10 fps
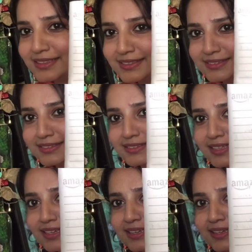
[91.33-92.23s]
this
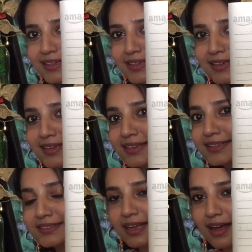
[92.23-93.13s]

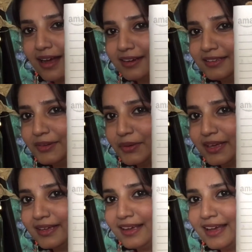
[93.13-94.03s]
is art,
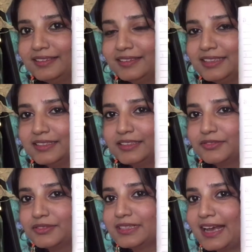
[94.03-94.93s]
okay, and these are
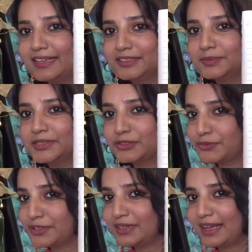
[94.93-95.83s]
different aspects of
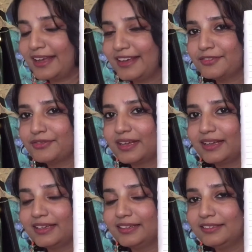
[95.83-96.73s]
your life
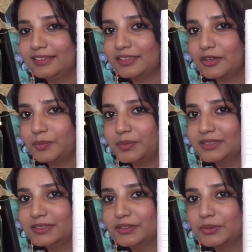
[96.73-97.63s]
and your
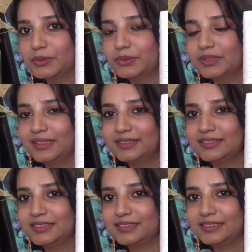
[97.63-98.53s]
personal growth, and it's
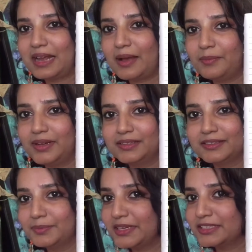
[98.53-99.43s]
just an
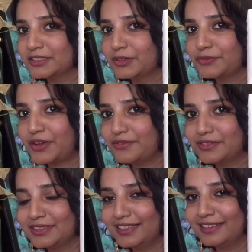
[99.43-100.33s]
amalgamation of
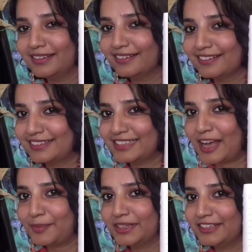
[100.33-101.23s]
everything that's
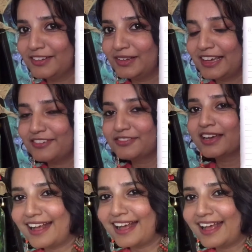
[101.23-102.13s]
happening in your life,
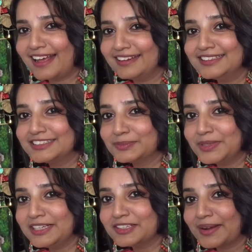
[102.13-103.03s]
and it's
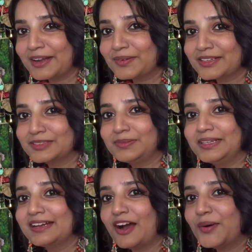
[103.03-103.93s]
me trying to
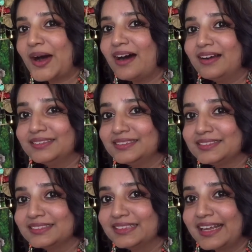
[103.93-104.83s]
explain how art is
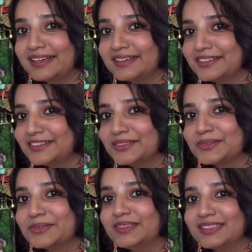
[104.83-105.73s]
connected
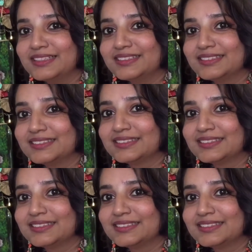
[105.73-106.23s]
to this